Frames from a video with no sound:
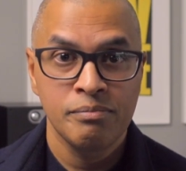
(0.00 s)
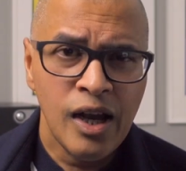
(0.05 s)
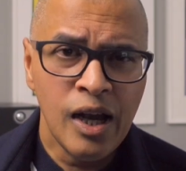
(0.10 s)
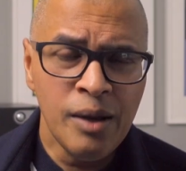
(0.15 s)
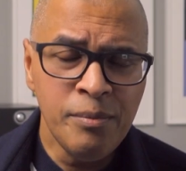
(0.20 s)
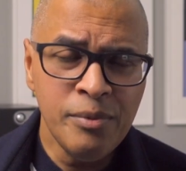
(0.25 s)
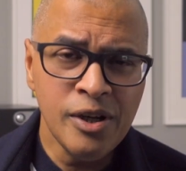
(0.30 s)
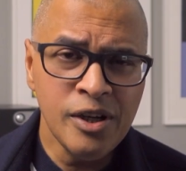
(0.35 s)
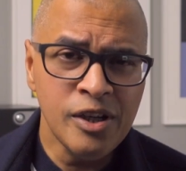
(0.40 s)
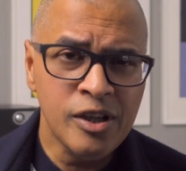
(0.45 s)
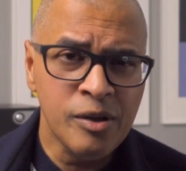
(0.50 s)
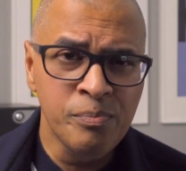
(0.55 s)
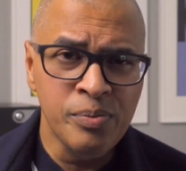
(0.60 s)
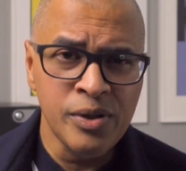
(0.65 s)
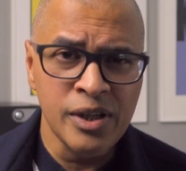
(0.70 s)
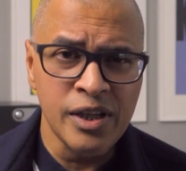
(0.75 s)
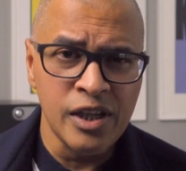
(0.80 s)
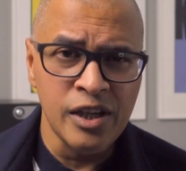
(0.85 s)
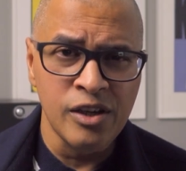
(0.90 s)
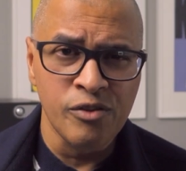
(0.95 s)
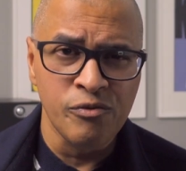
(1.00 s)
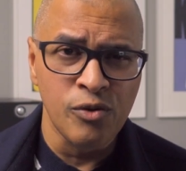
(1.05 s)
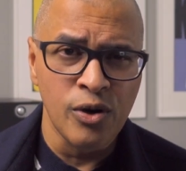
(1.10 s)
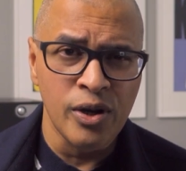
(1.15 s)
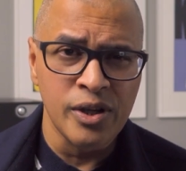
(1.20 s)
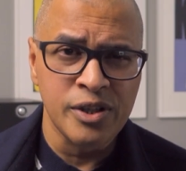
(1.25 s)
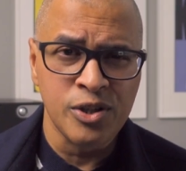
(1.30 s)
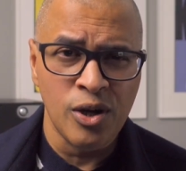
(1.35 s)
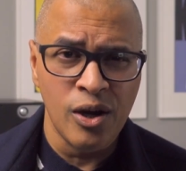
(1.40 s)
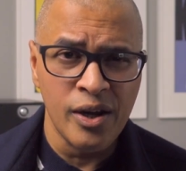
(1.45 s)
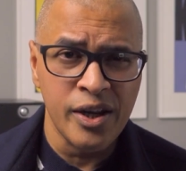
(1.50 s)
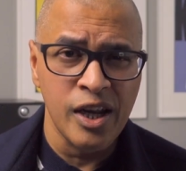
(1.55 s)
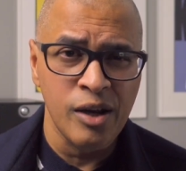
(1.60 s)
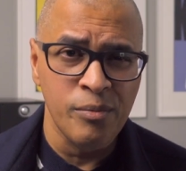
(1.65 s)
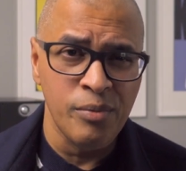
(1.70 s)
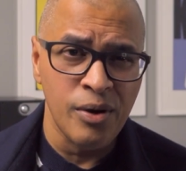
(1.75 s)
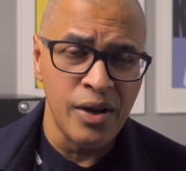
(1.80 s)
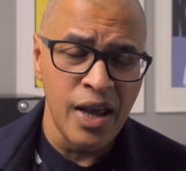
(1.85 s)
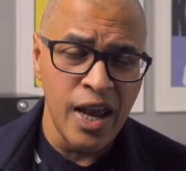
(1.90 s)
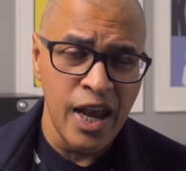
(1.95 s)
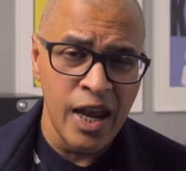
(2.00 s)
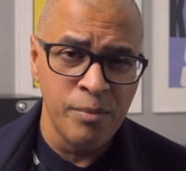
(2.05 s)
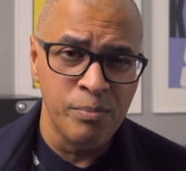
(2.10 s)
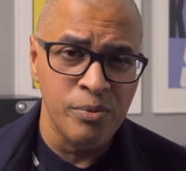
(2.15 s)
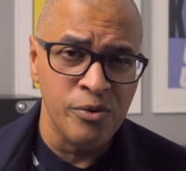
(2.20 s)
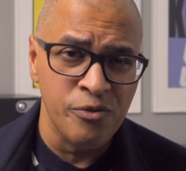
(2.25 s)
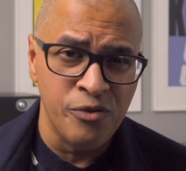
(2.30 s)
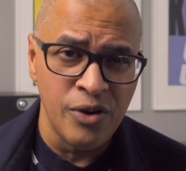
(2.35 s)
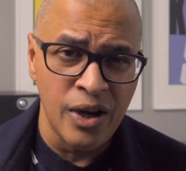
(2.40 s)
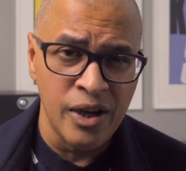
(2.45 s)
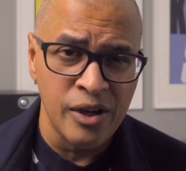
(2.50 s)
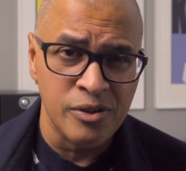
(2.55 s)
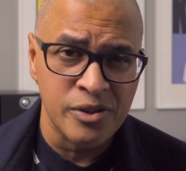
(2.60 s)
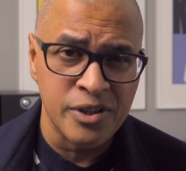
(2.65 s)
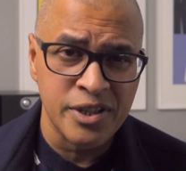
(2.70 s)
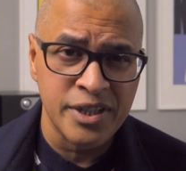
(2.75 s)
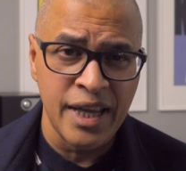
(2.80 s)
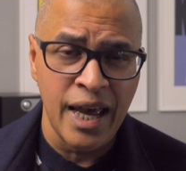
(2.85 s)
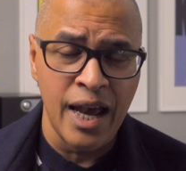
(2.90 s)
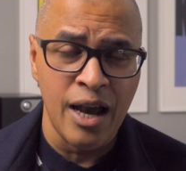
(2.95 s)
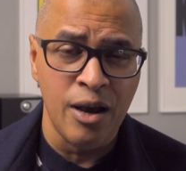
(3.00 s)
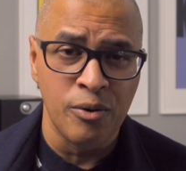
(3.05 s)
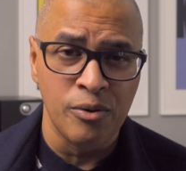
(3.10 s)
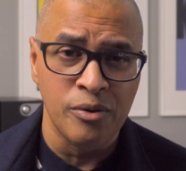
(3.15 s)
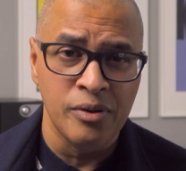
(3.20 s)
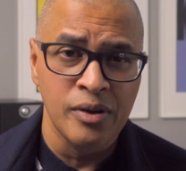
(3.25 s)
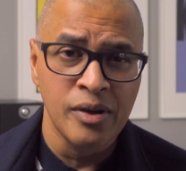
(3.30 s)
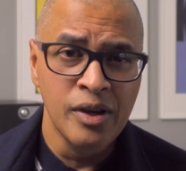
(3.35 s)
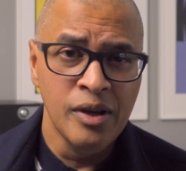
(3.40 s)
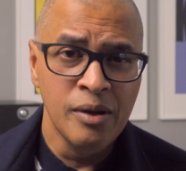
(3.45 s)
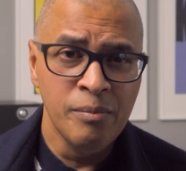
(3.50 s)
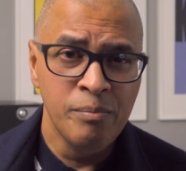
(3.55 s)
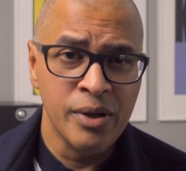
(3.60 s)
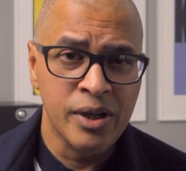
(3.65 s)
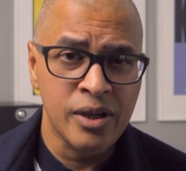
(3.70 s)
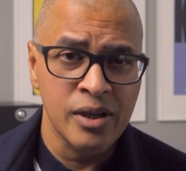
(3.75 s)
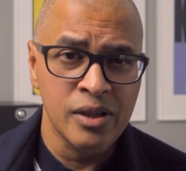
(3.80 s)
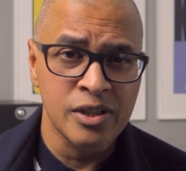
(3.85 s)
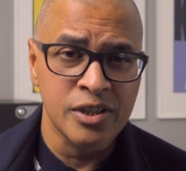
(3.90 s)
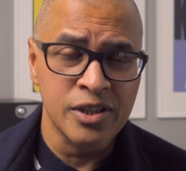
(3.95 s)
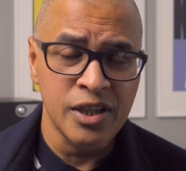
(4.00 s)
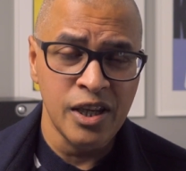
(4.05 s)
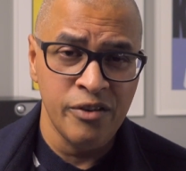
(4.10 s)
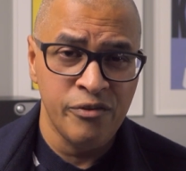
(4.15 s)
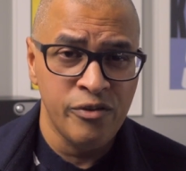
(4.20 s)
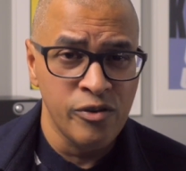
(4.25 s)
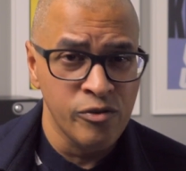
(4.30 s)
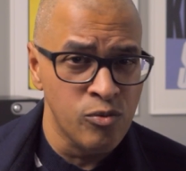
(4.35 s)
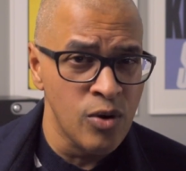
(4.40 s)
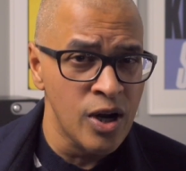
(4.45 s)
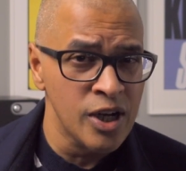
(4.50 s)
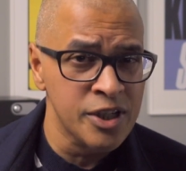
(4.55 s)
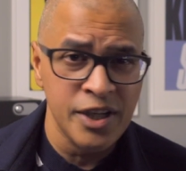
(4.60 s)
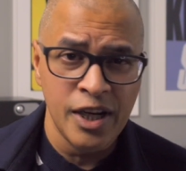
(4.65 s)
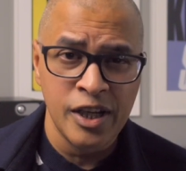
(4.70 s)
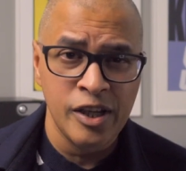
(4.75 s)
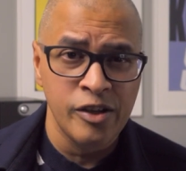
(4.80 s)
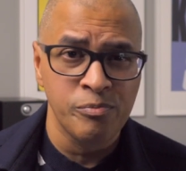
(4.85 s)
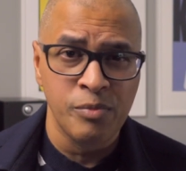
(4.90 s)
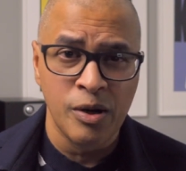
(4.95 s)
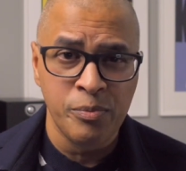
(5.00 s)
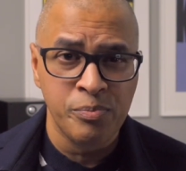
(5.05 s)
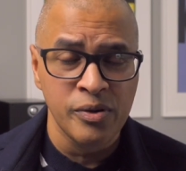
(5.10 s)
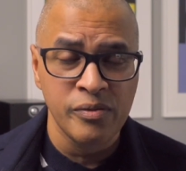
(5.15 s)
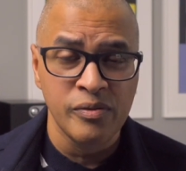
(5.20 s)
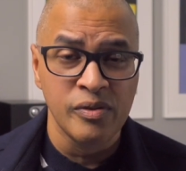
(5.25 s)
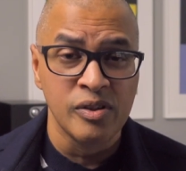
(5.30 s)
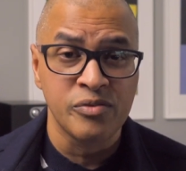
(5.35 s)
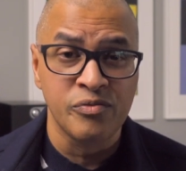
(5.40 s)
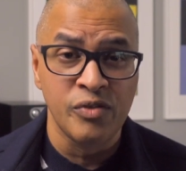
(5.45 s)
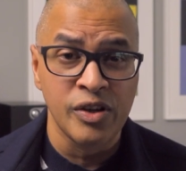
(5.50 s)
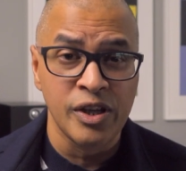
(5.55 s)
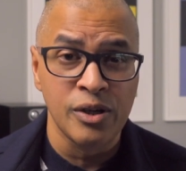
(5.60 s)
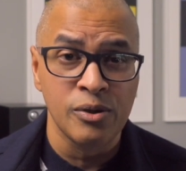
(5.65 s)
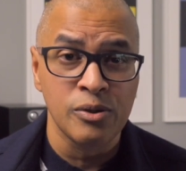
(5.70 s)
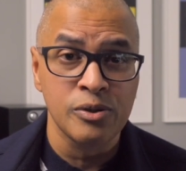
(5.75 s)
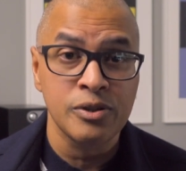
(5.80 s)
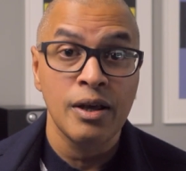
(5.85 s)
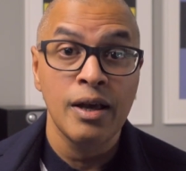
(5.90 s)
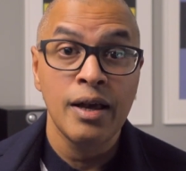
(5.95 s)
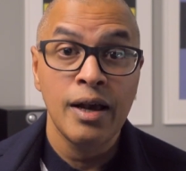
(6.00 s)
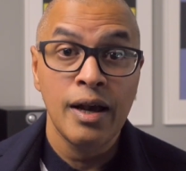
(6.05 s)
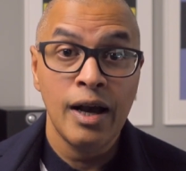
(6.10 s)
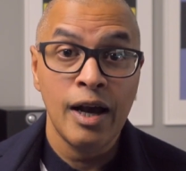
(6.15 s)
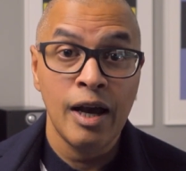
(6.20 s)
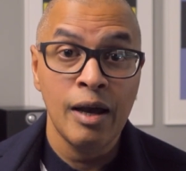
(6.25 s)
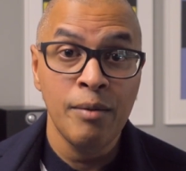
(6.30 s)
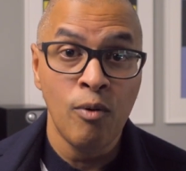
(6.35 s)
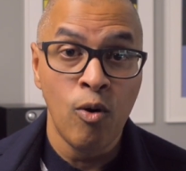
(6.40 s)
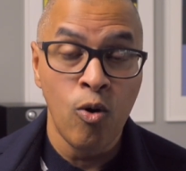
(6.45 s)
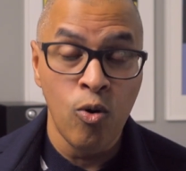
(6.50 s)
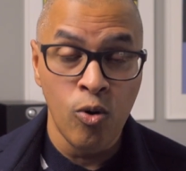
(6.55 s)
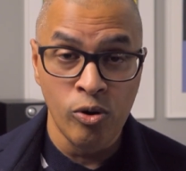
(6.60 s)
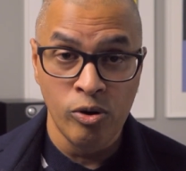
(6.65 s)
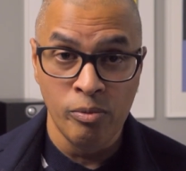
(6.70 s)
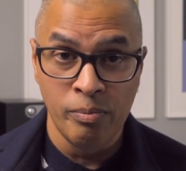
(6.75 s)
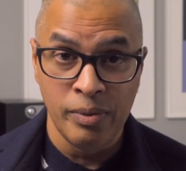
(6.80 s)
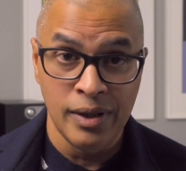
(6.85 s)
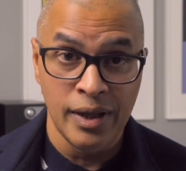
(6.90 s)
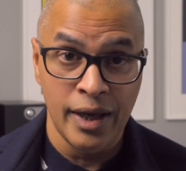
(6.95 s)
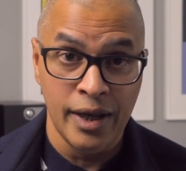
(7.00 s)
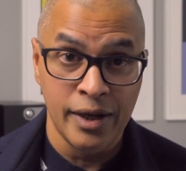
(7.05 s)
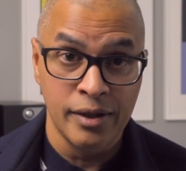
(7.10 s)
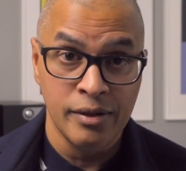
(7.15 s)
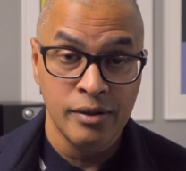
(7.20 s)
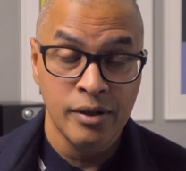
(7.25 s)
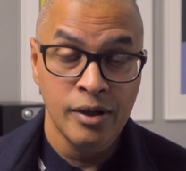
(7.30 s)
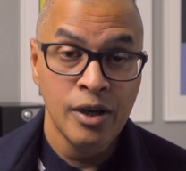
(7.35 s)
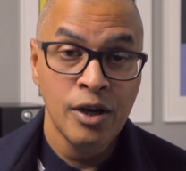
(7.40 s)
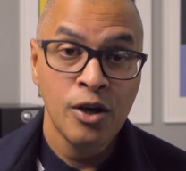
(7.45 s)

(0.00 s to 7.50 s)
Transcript: I'm gonna completely avoid talking about amplifier sound because if you've watched any of my previous videos, I'm horrible at it.